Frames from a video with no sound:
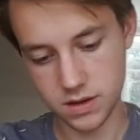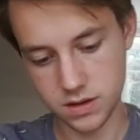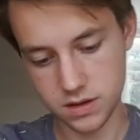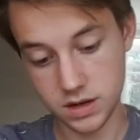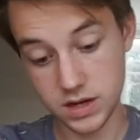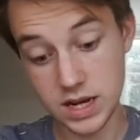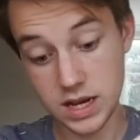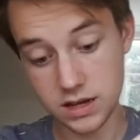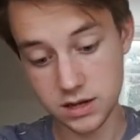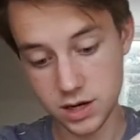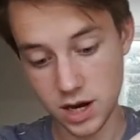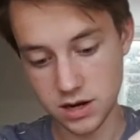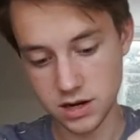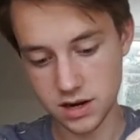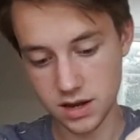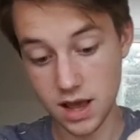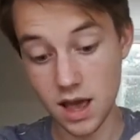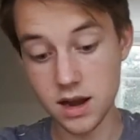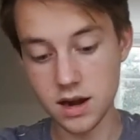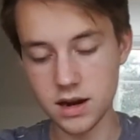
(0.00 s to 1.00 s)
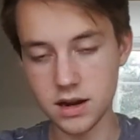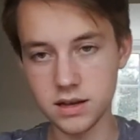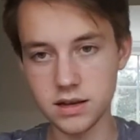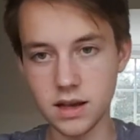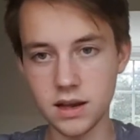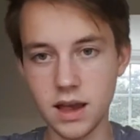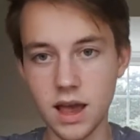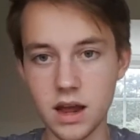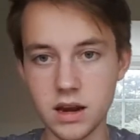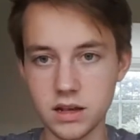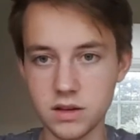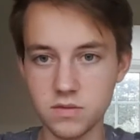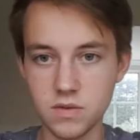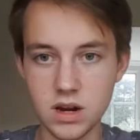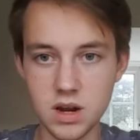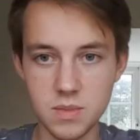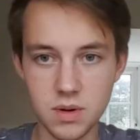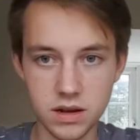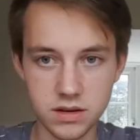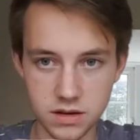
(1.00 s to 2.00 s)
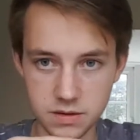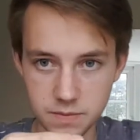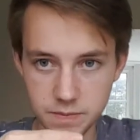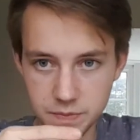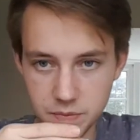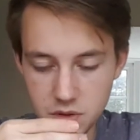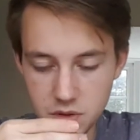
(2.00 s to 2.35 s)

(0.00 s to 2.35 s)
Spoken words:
The tea's changed again, and it's really pleasant.